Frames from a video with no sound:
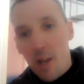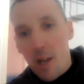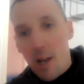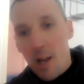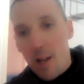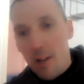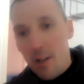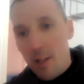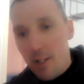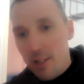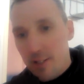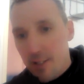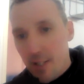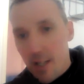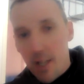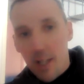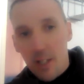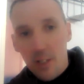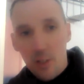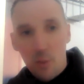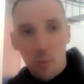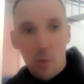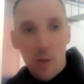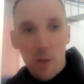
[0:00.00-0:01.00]
And it
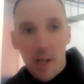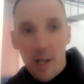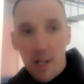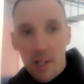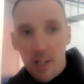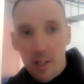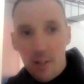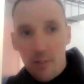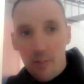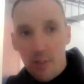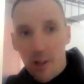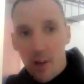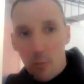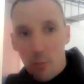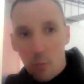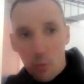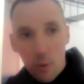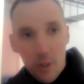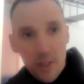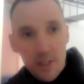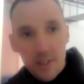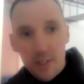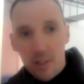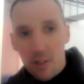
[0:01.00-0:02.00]
takes away any of that
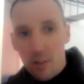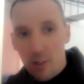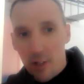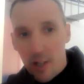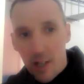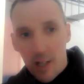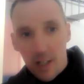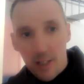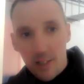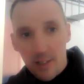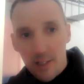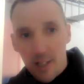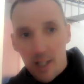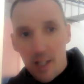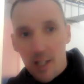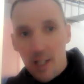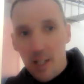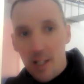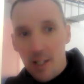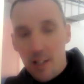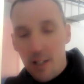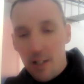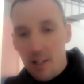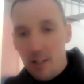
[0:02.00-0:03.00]
risk or that
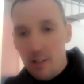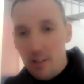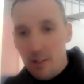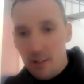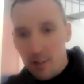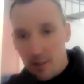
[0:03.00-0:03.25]
anxiety that